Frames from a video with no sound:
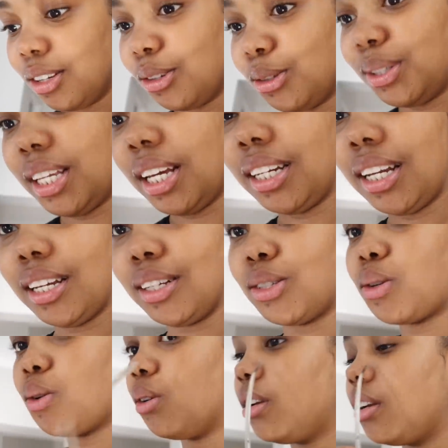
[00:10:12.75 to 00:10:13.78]
Lucinda
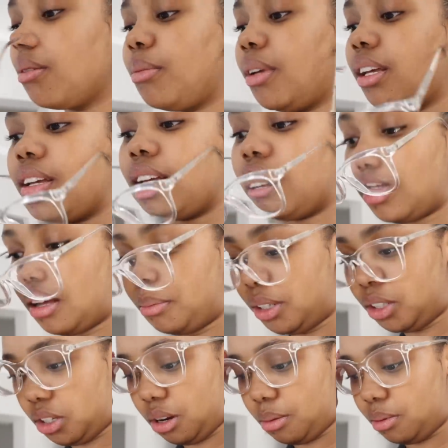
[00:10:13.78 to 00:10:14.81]
is calling me. I'm
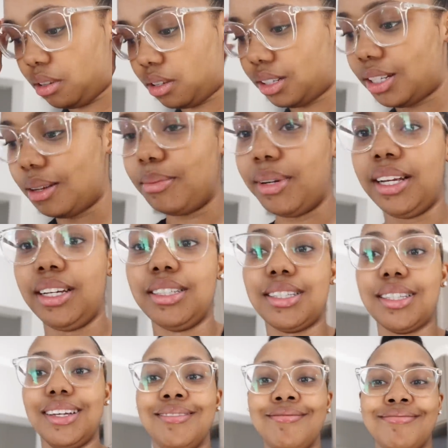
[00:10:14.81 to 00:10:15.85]
in trouble because I'm late.